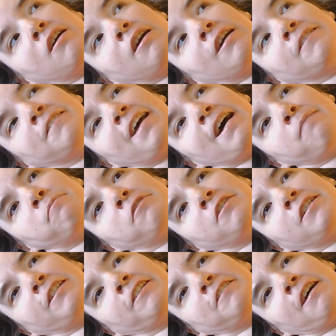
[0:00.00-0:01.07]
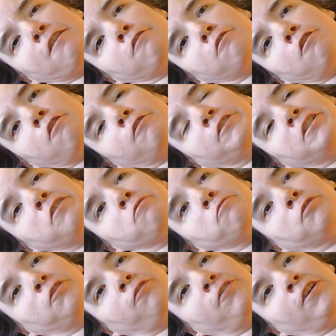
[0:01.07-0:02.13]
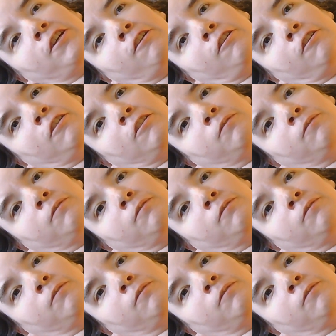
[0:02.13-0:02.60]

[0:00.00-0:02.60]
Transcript: in Napa in a town called Yountville.